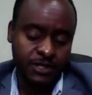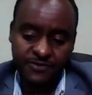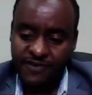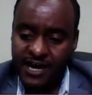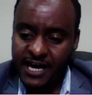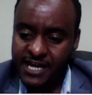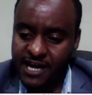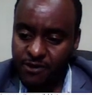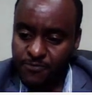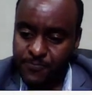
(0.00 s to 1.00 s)
was fine
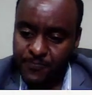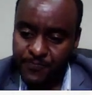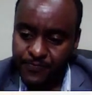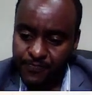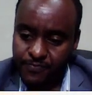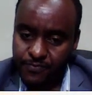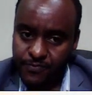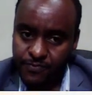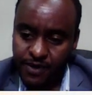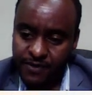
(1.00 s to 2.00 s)
now.
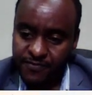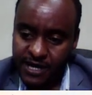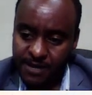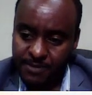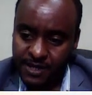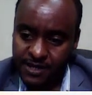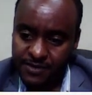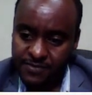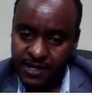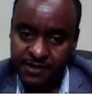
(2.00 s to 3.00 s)
It's coming. It's
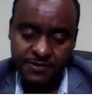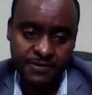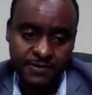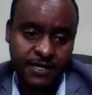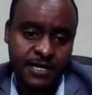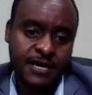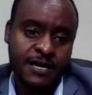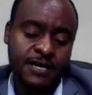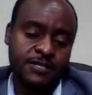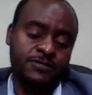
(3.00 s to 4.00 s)
like
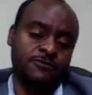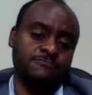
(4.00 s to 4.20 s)
so.